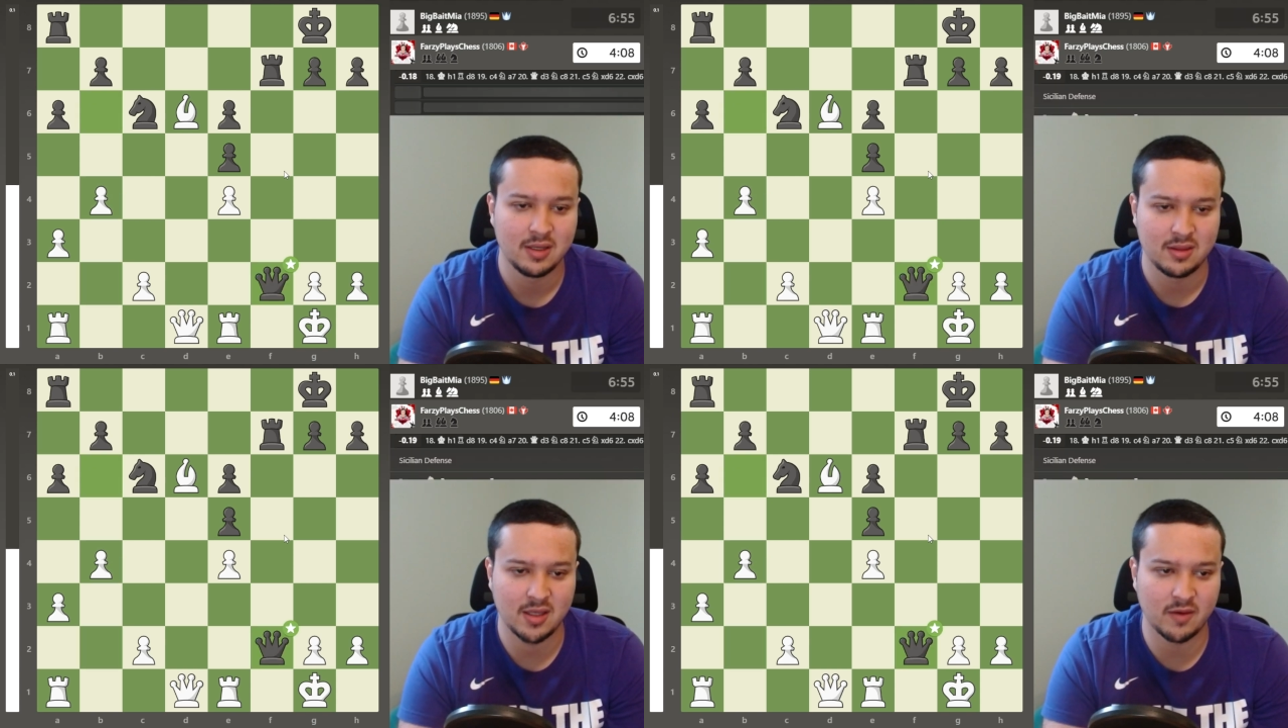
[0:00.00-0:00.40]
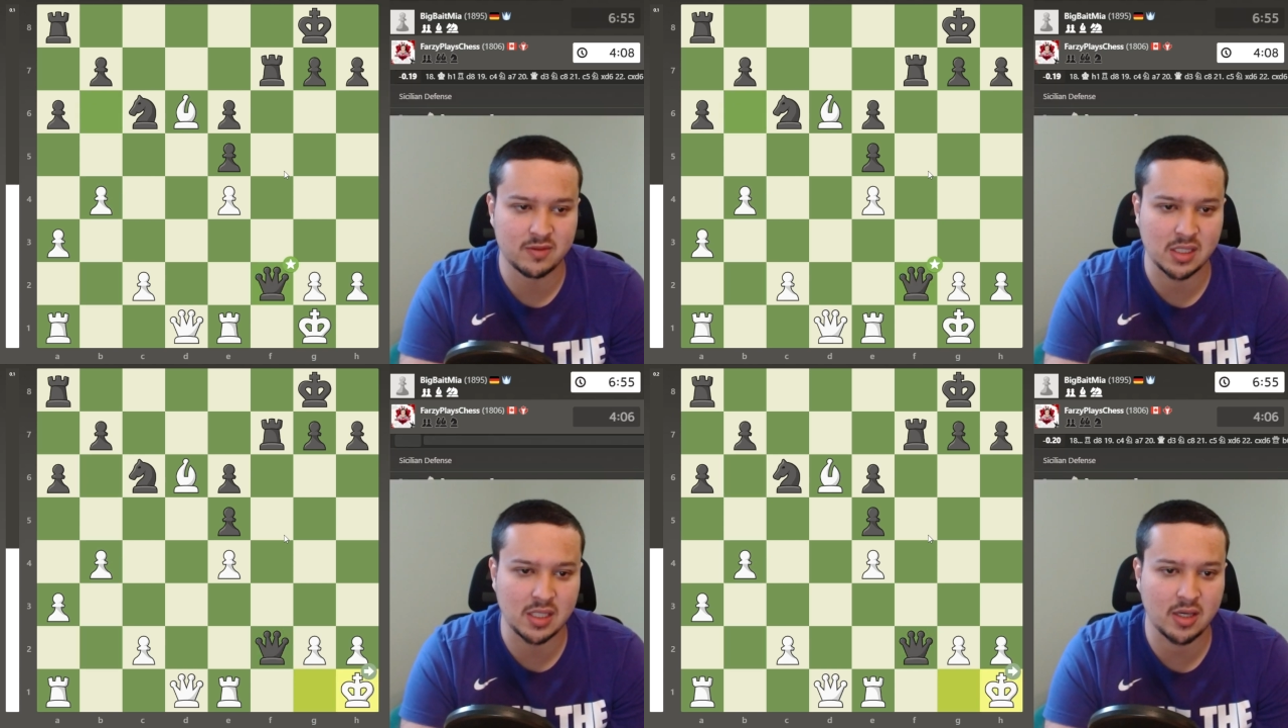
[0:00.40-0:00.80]
They
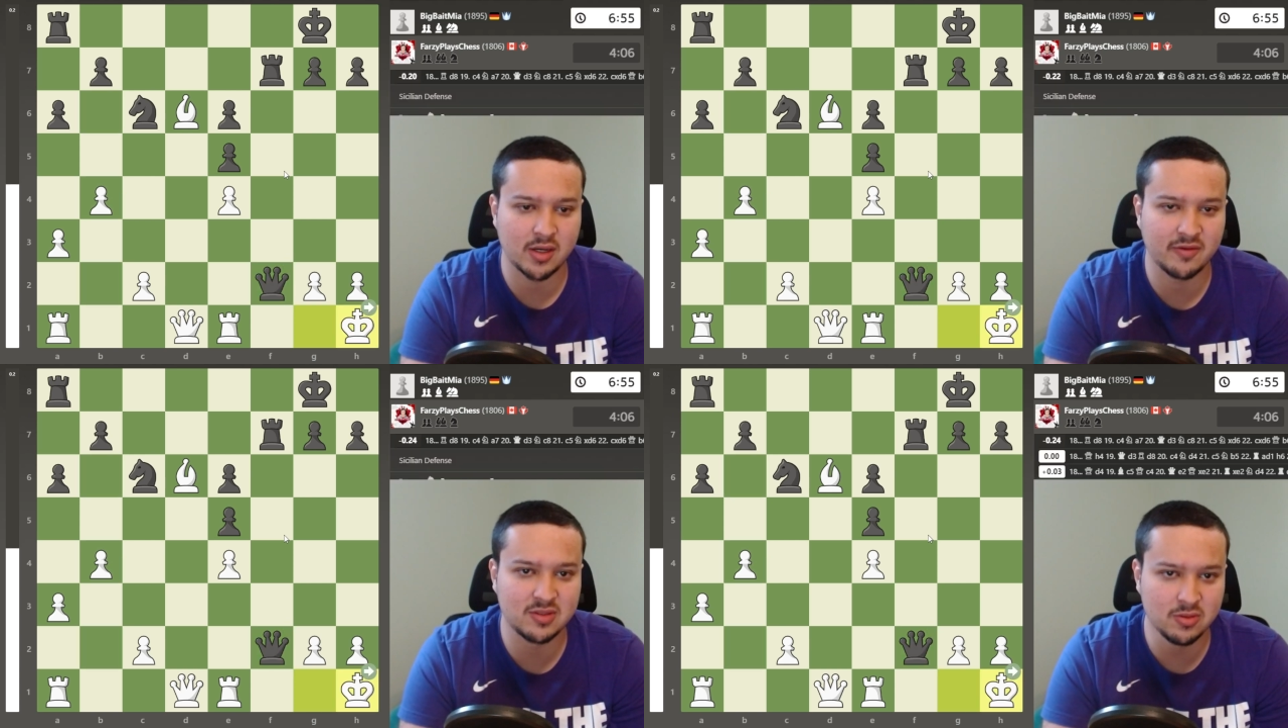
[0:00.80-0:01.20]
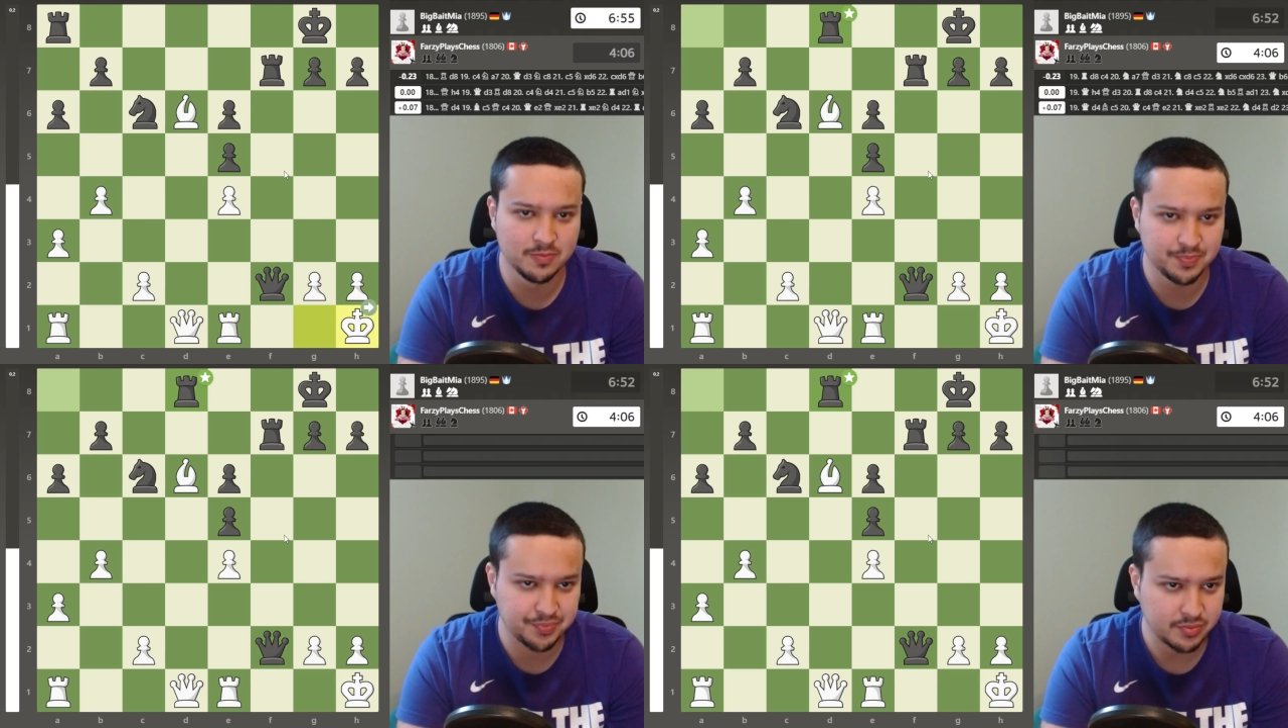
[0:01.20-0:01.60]
obviously take on f2,
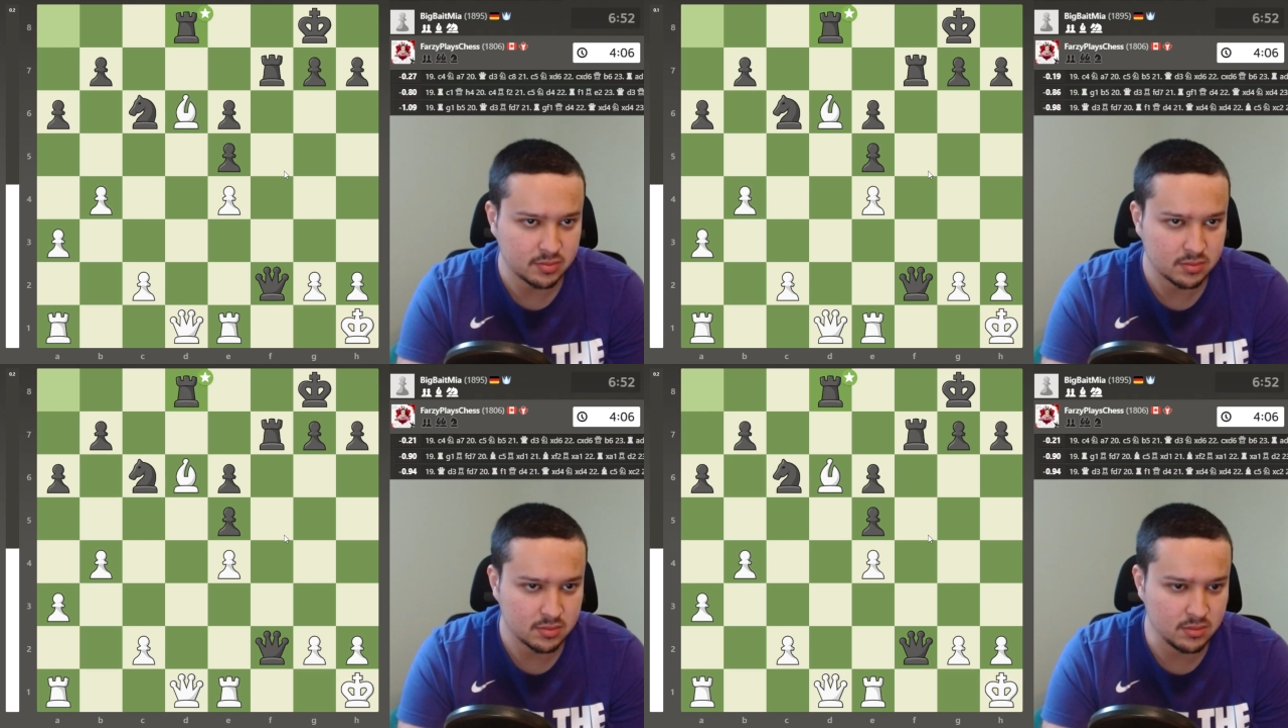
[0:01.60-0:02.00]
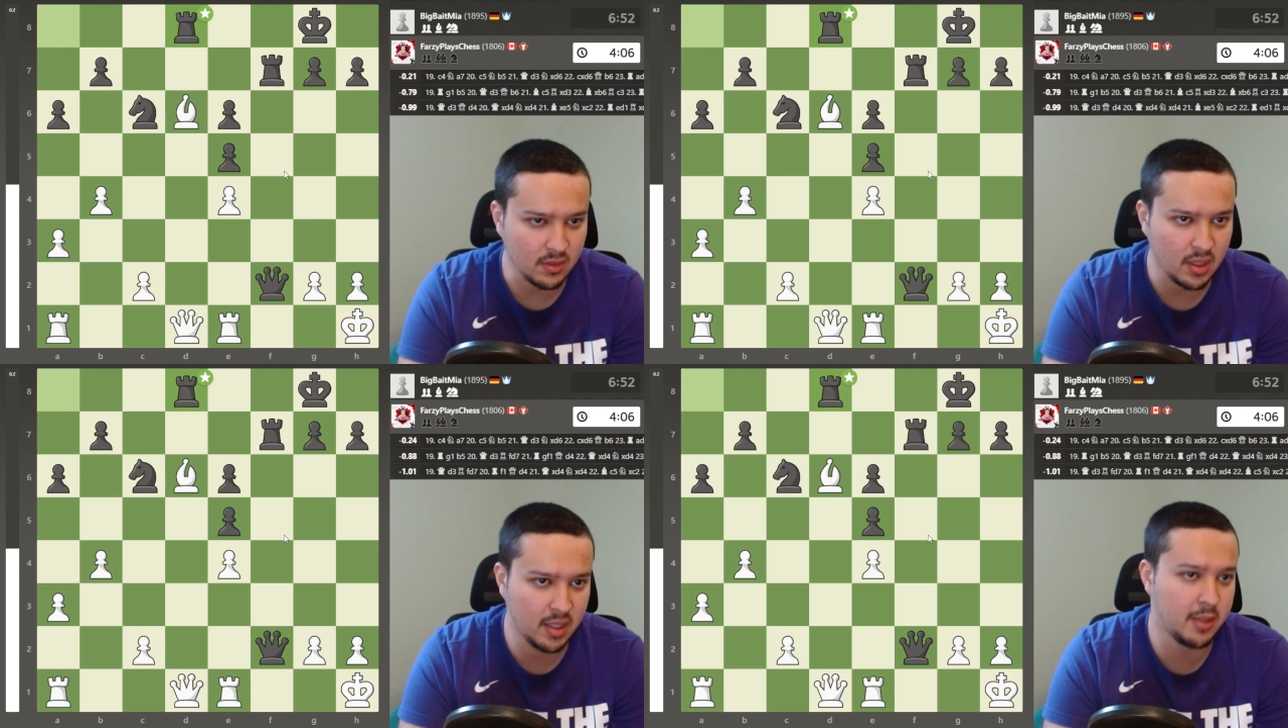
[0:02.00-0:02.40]

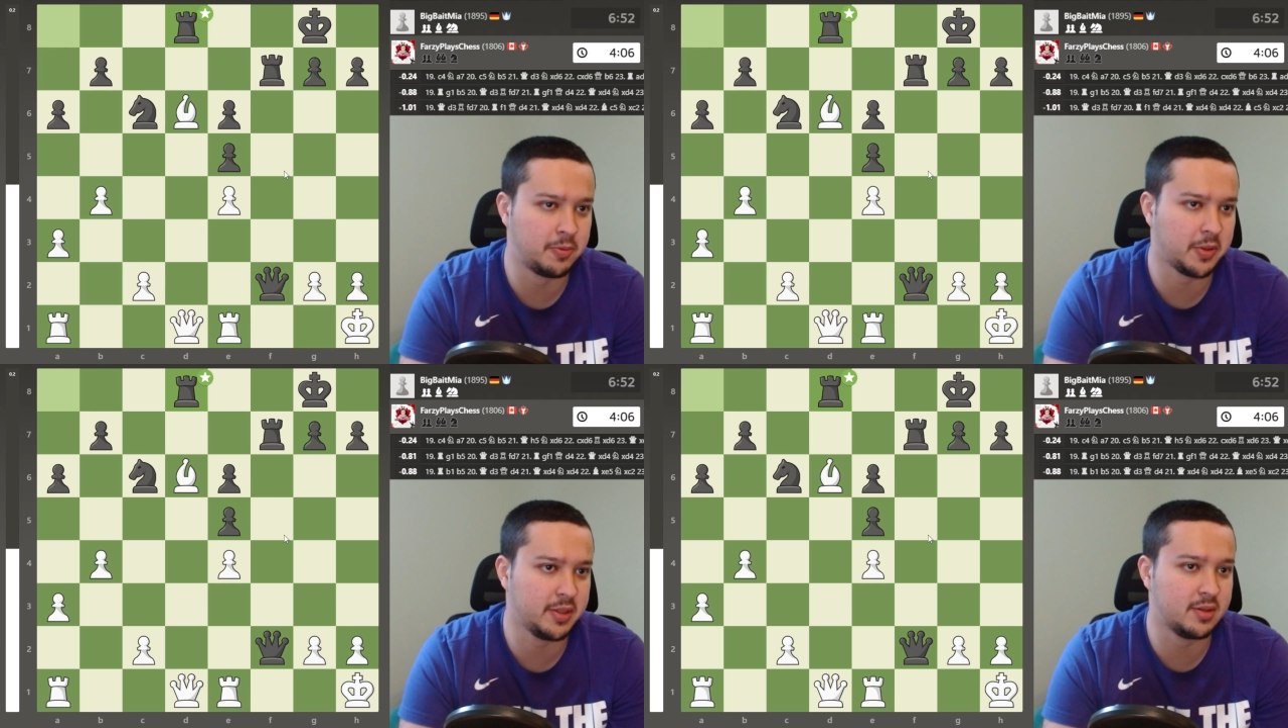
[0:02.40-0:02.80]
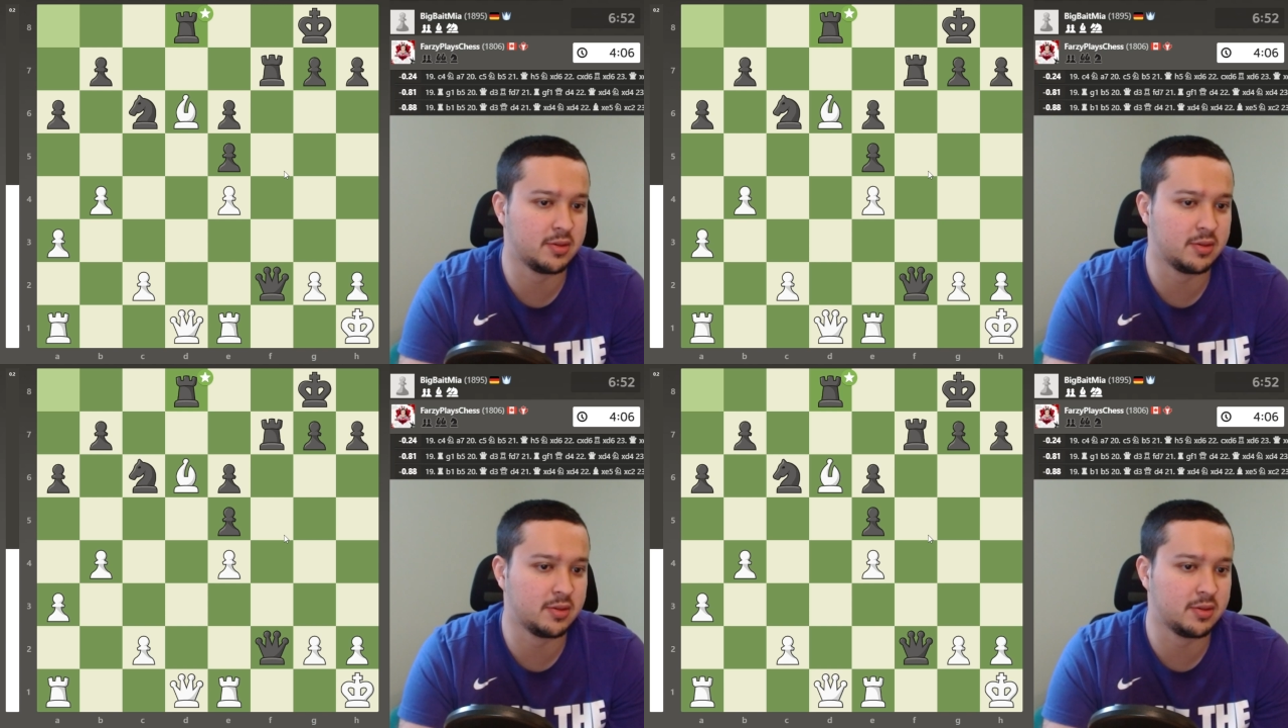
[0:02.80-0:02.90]
and played